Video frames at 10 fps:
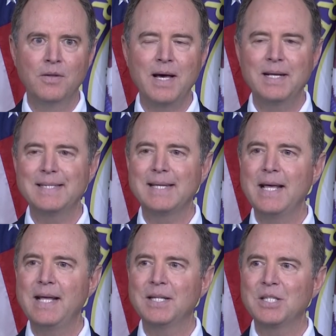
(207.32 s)
That is
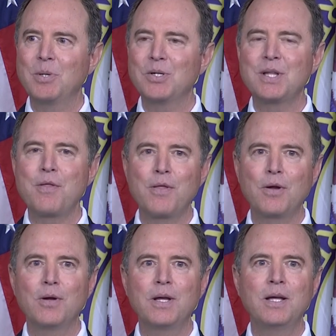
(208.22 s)
a conspiracy
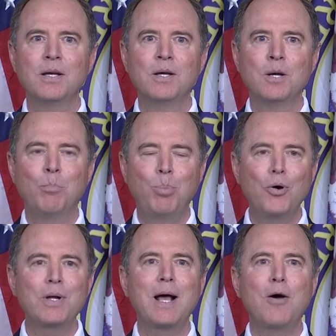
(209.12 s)
theory
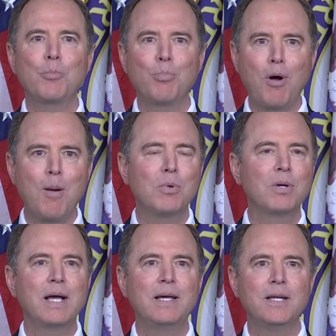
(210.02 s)
put out,
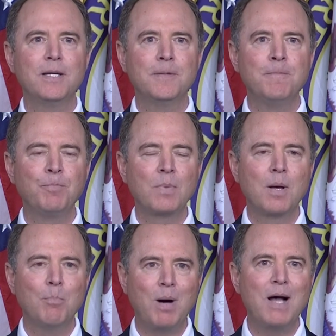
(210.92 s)
promulgated
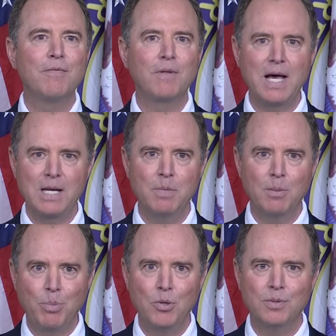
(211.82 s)
by Vladimir
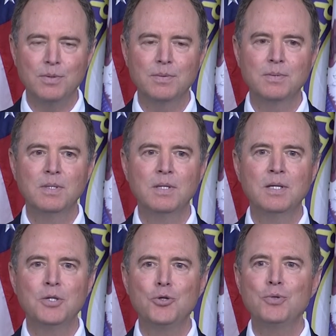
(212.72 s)
Putin
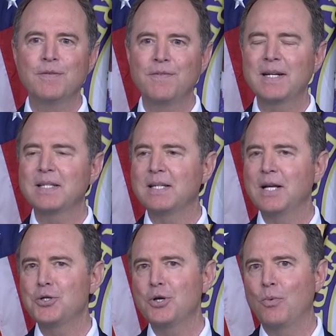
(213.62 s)
to deflect
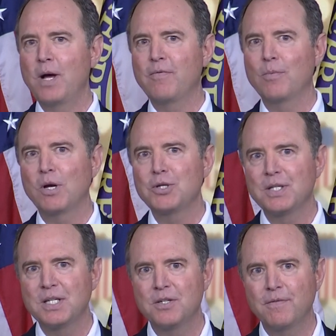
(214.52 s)
attention away from
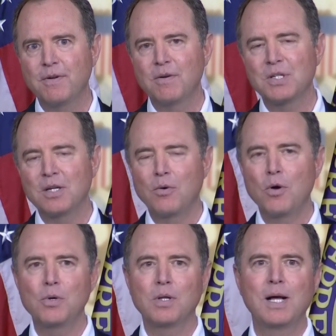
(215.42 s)
Russia's interference in our
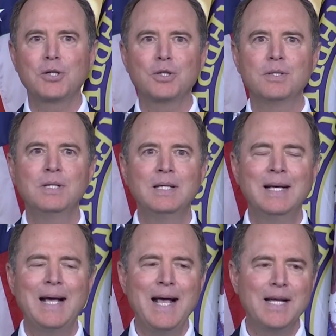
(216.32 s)
own election
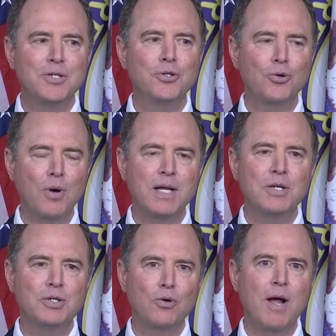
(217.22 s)
and to try to
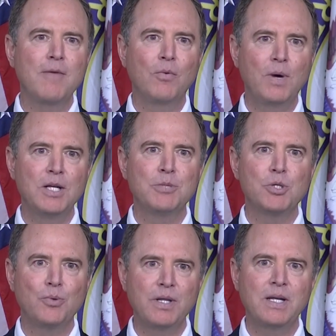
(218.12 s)
drive a wedge
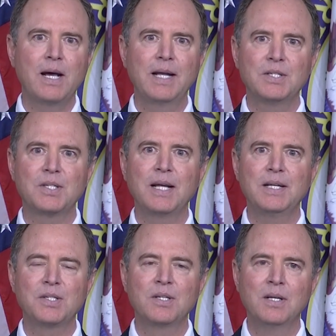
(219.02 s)
between the United
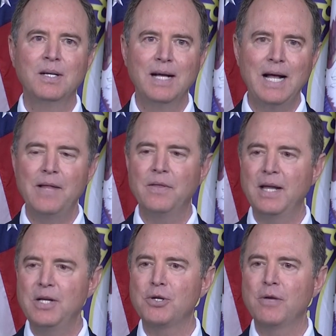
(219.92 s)
States and the
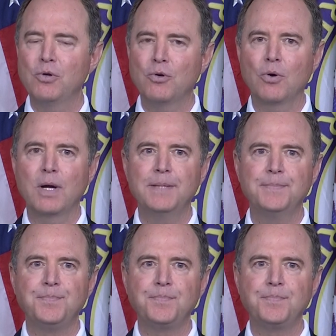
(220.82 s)
nation of Ukraine.